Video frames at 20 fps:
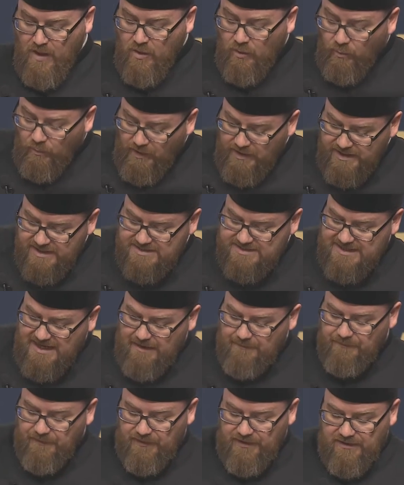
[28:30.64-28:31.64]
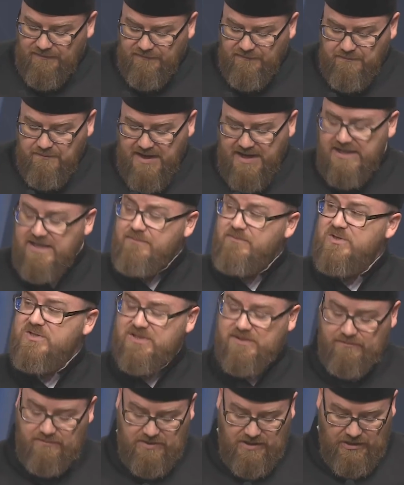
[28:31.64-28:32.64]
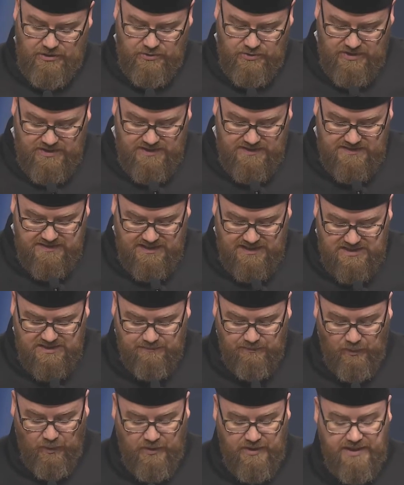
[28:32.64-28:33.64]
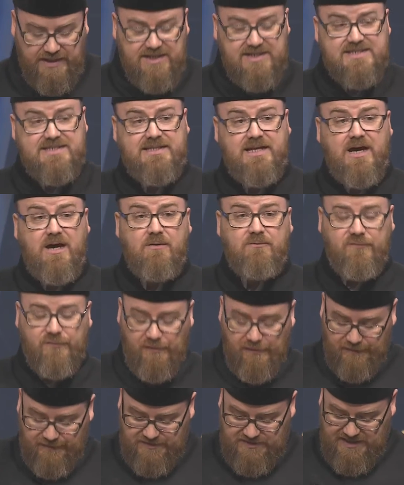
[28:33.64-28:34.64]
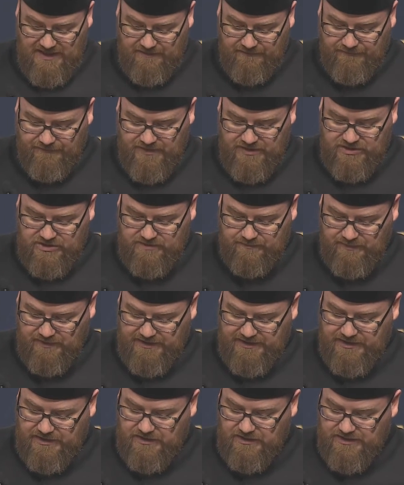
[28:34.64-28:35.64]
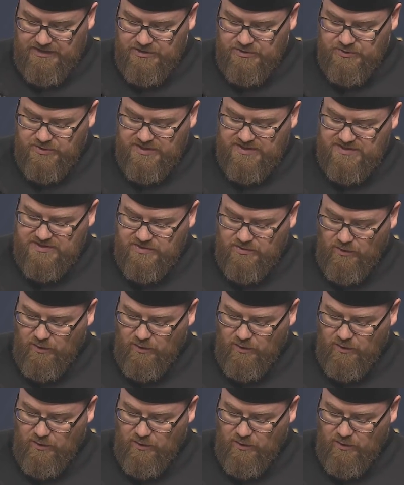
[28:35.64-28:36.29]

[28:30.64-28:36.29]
One example of many Muslim countries exploiting Islam for selfish political interests